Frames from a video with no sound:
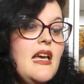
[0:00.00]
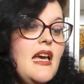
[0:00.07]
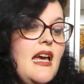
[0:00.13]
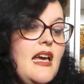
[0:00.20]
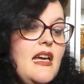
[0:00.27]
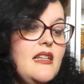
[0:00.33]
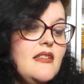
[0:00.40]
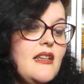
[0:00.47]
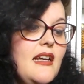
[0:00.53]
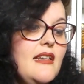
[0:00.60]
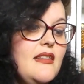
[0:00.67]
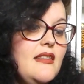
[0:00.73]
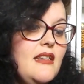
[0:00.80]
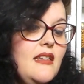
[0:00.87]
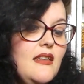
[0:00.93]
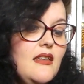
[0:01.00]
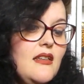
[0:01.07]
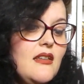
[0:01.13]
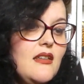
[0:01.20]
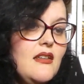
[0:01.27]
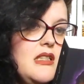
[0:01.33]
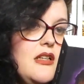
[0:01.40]
and I think
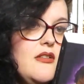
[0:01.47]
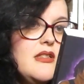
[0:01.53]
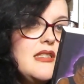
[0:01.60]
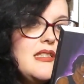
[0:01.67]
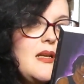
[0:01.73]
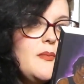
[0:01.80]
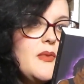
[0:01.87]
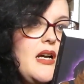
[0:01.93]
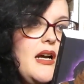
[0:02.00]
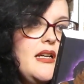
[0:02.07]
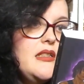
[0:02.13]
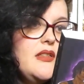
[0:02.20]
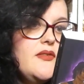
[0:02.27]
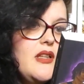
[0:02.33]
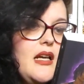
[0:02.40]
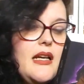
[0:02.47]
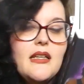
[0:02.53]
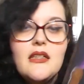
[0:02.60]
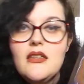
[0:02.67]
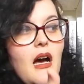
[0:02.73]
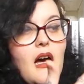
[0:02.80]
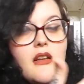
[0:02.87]
there is some kind of
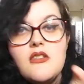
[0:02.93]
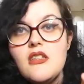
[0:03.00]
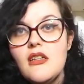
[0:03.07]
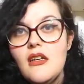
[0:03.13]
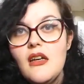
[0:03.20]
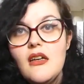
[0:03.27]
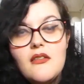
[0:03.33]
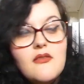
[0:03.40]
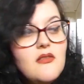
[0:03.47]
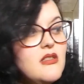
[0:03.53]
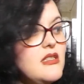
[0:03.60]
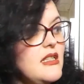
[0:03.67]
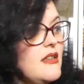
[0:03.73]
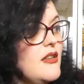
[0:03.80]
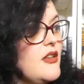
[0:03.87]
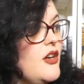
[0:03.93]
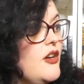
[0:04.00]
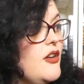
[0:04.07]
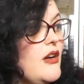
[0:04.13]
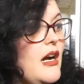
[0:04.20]
like hunter dealio.